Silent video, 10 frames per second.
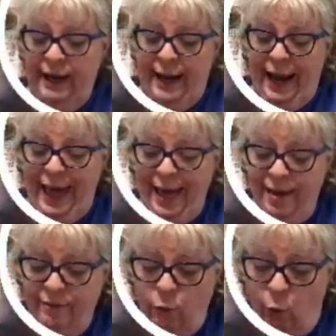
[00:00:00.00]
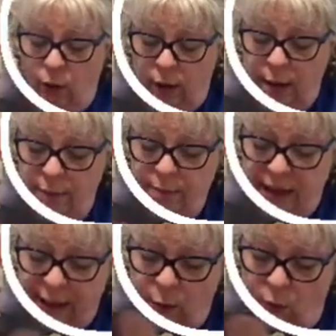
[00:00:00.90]
live or coming
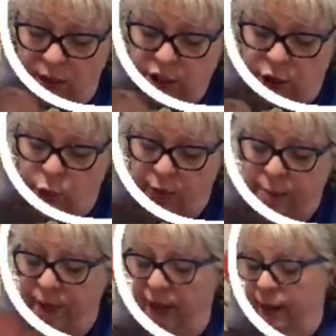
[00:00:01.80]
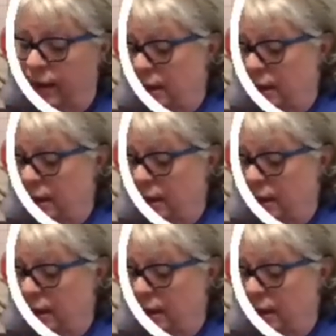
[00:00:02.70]
back and watching the replay.